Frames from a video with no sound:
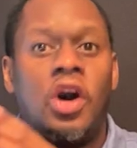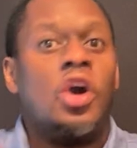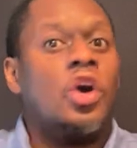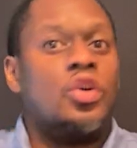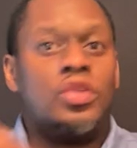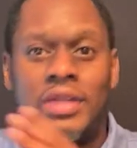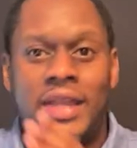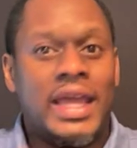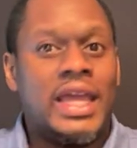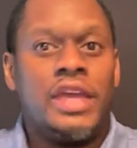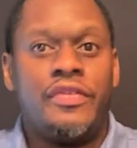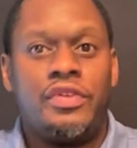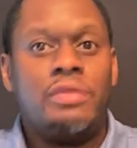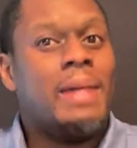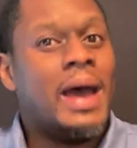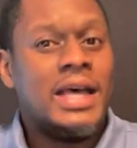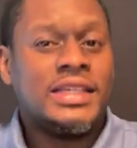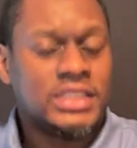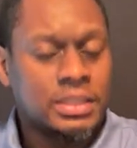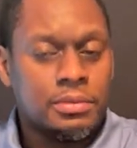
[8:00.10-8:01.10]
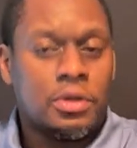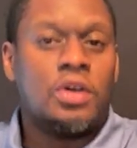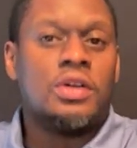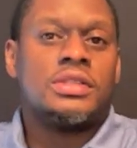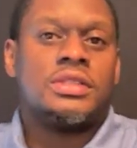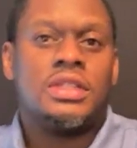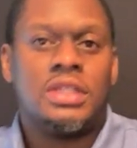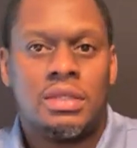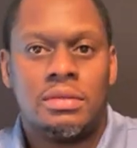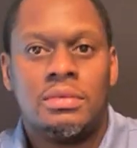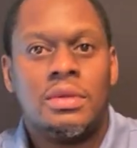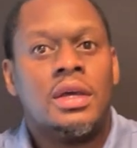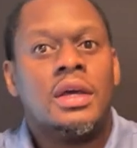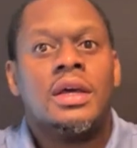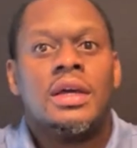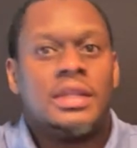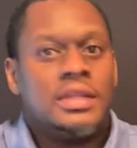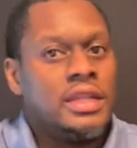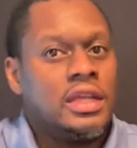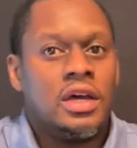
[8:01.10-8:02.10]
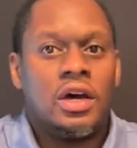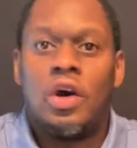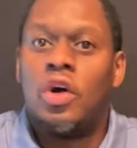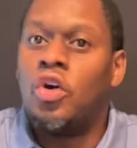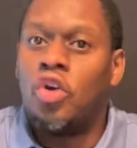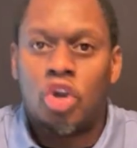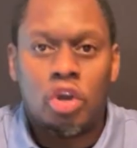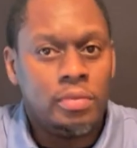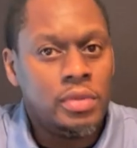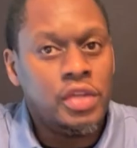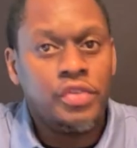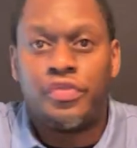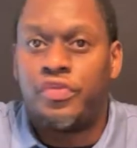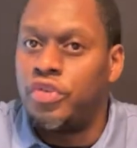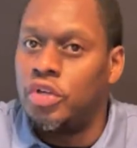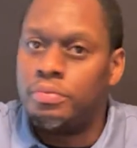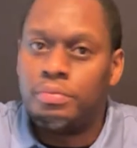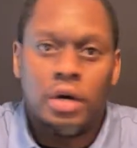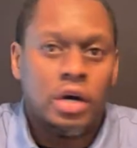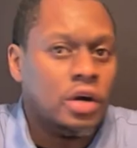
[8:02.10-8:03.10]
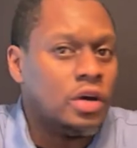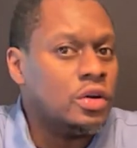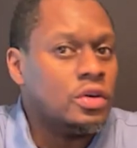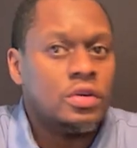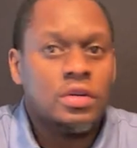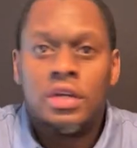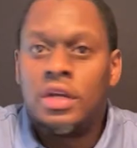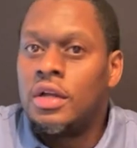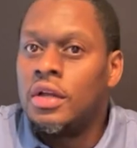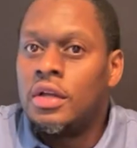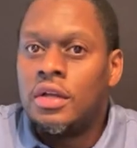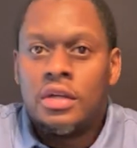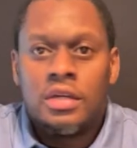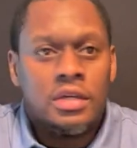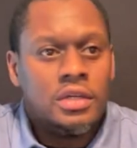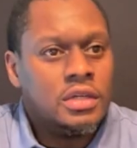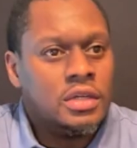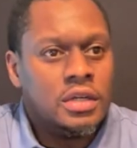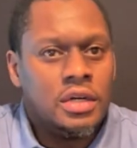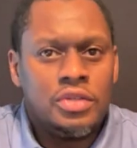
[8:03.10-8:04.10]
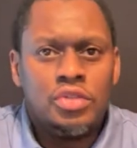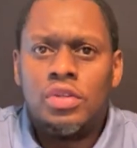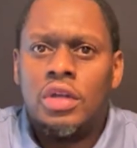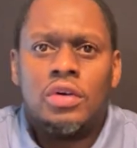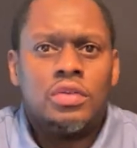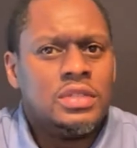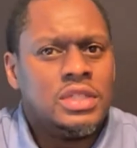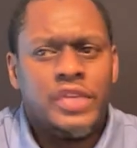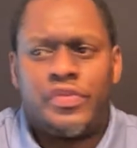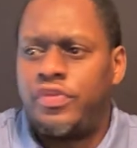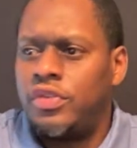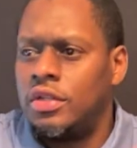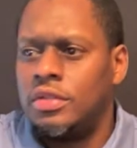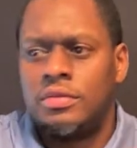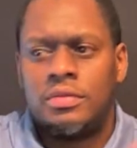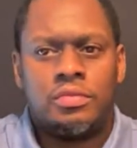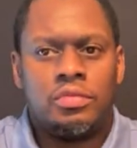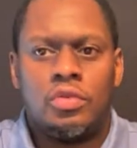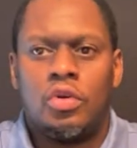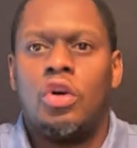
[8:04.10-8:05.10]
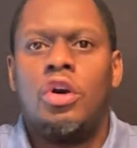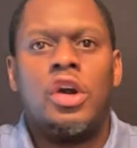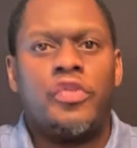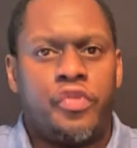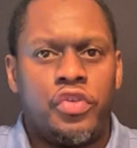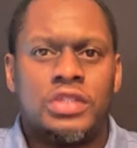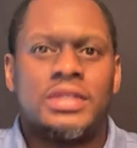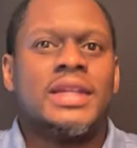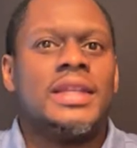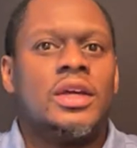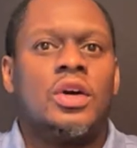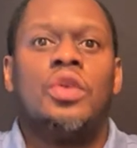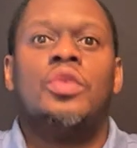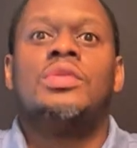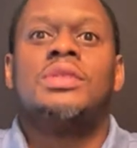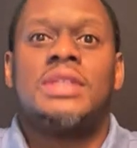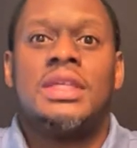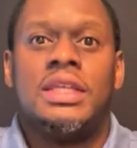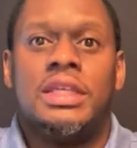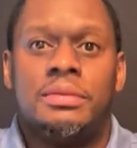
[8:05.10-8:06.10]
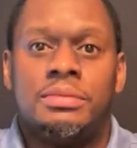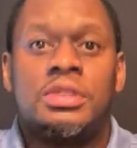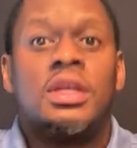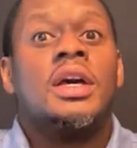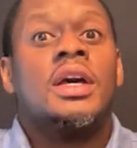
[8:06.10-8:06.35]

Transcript: all-Navy basketball team. There are Army, football, different armed forces got their own teams.